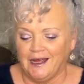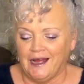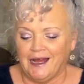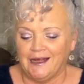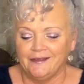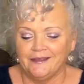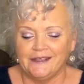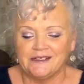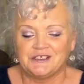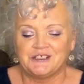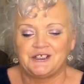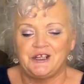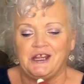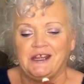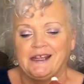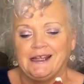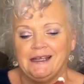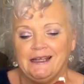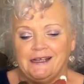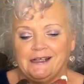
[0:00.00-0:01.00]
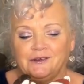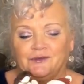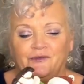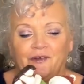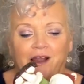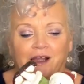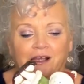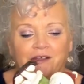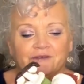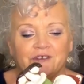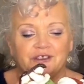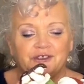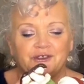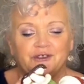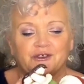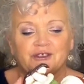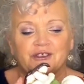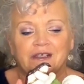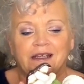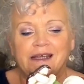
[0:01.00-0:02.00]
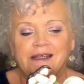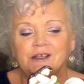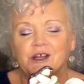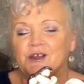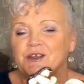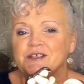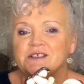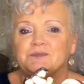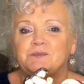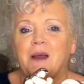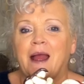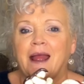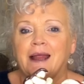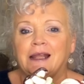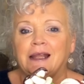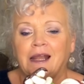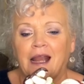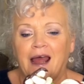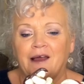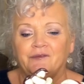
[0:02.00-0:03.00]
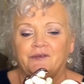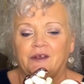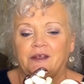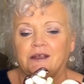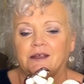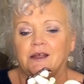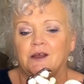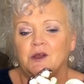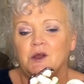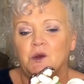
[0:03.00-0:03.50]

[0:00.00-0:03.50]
And this cheeky little fella is just laid on his back laughing